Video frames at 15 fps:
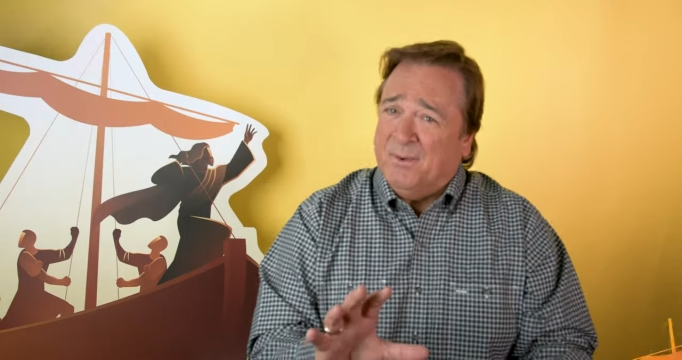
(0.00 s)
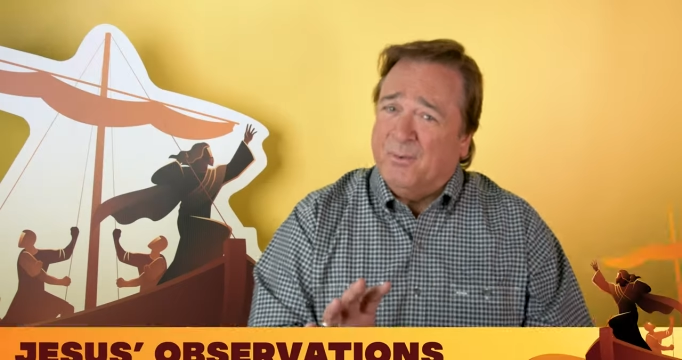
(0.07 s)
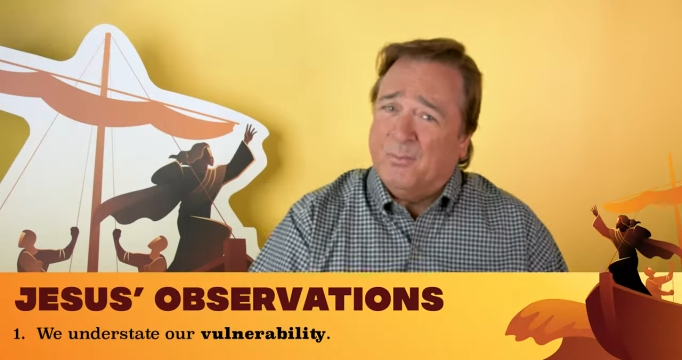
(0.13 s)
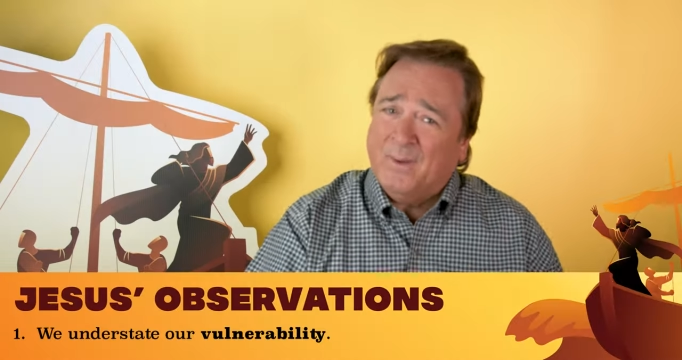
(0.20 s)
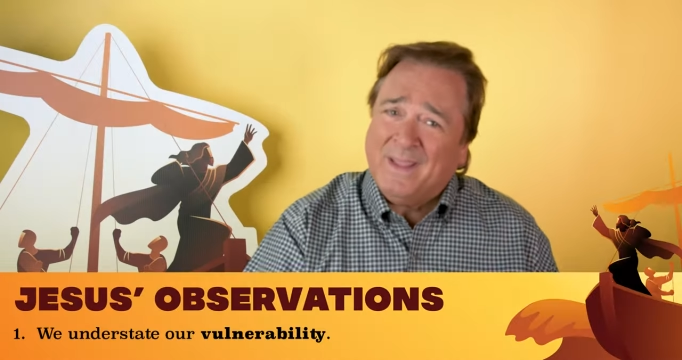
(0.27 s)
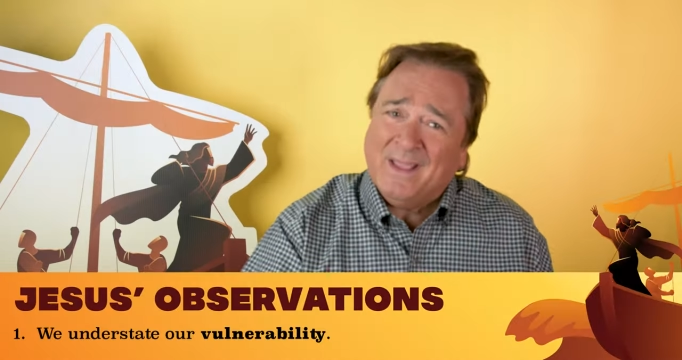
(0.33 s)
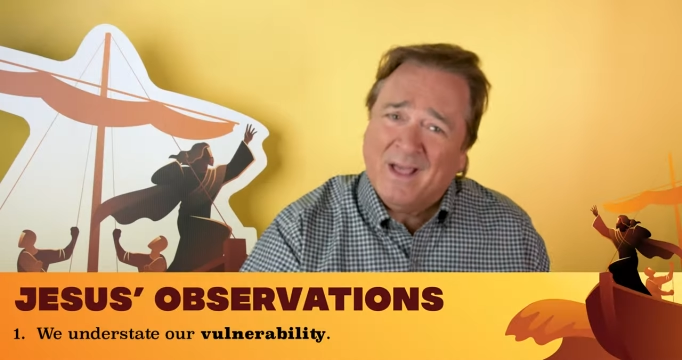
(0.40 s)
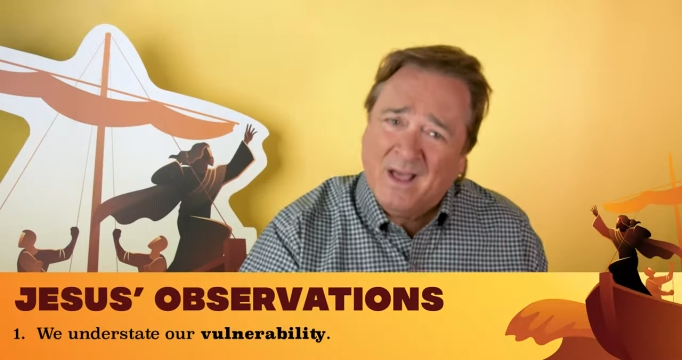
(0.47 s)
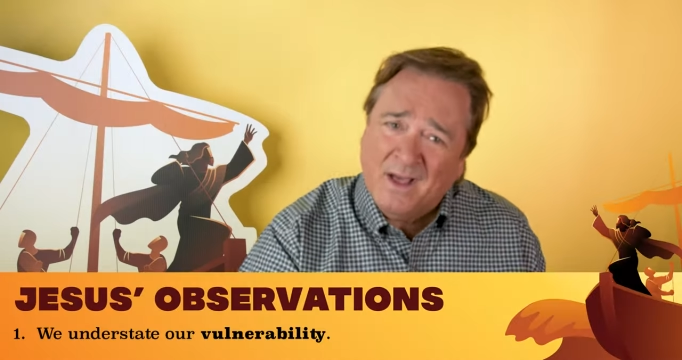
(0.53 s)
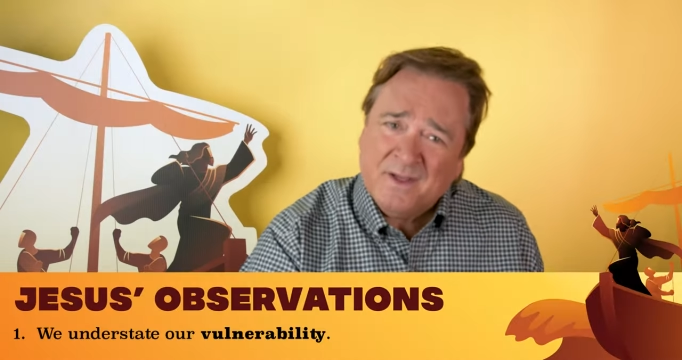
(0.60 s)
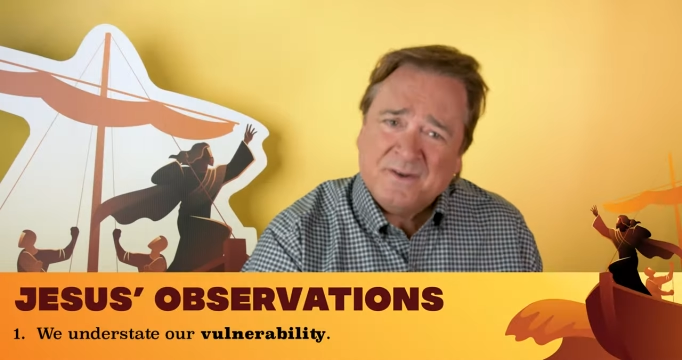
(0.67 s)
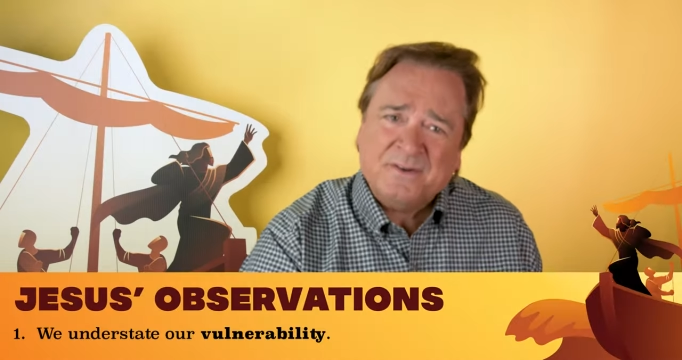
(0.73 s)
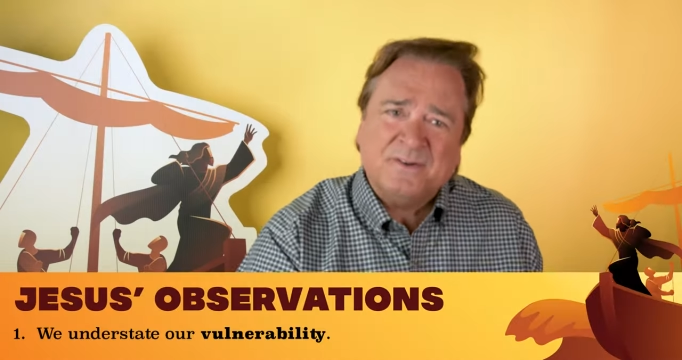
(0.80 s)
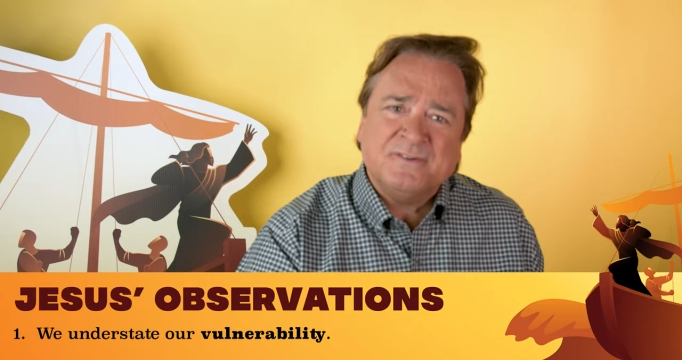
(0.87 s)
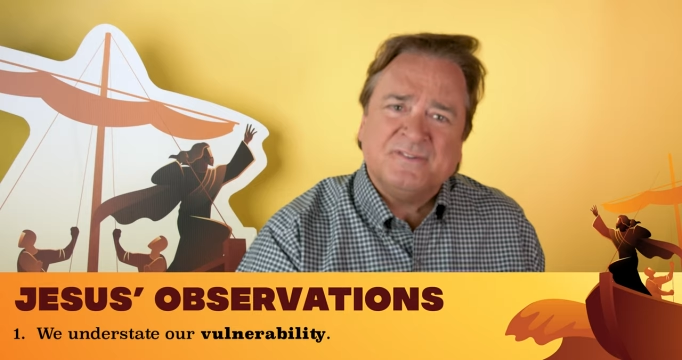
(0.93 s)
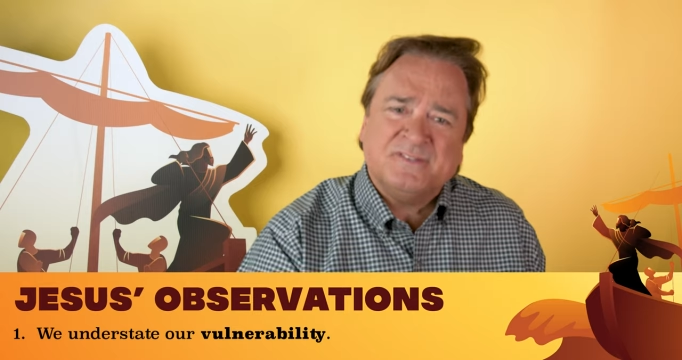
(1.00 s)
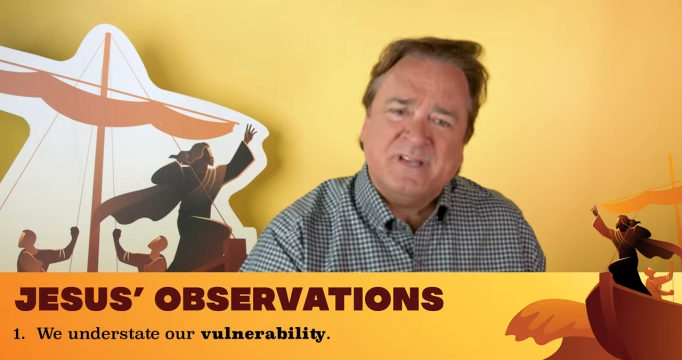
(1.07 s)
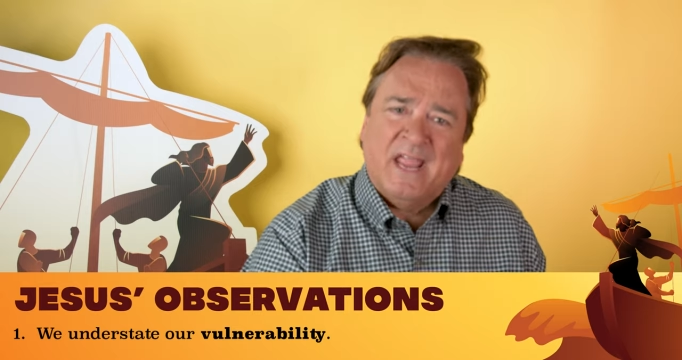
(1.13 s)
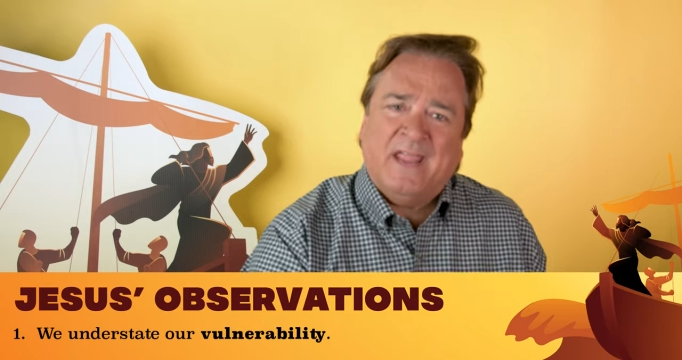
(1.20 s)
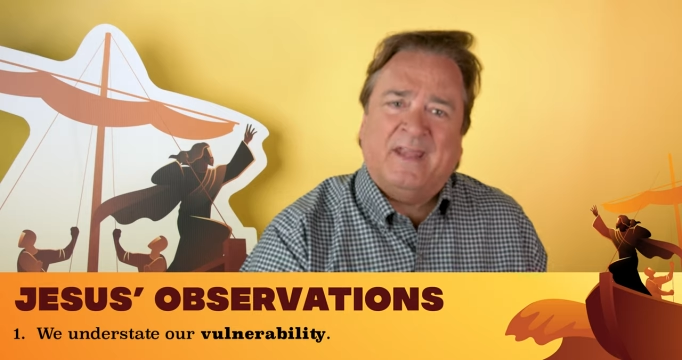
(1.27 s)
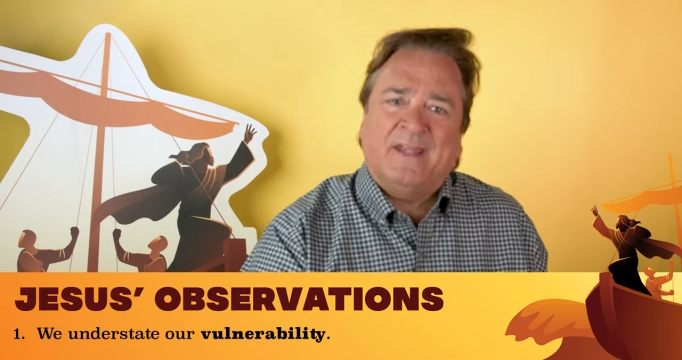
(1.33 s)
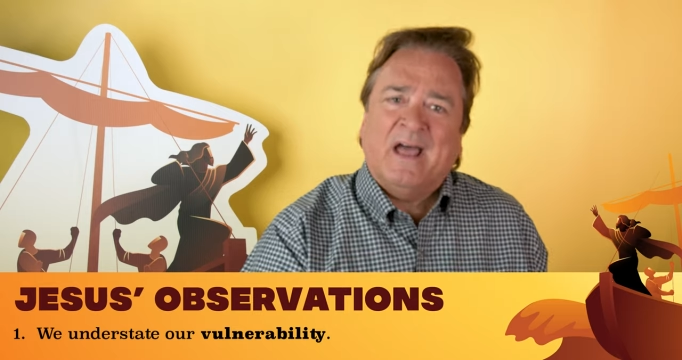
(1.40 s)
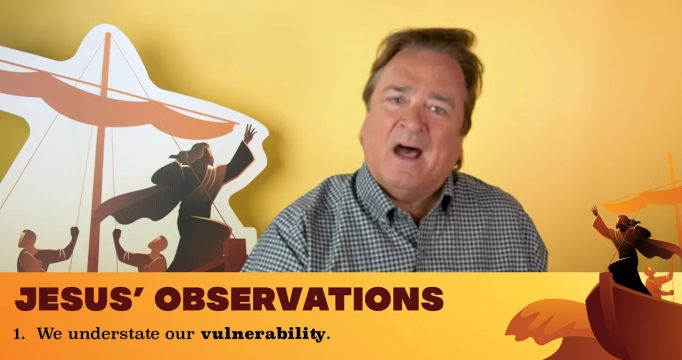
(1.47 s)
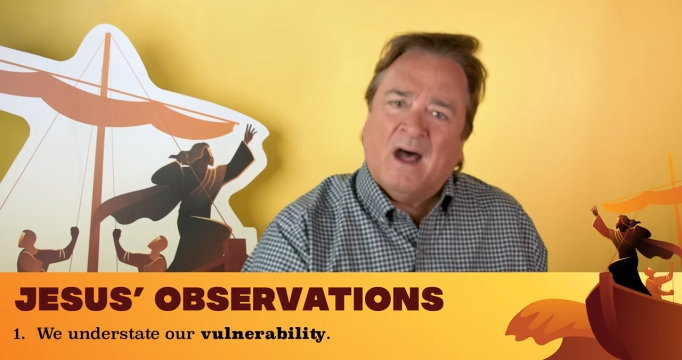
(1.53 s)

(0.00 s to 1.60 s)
we understate